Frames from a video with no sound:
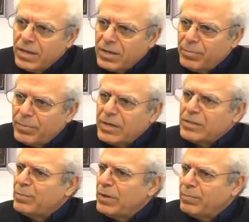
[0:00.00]

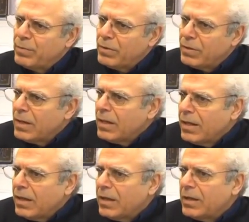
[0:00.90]
repress people
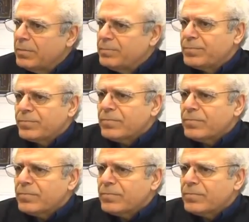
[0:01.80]
on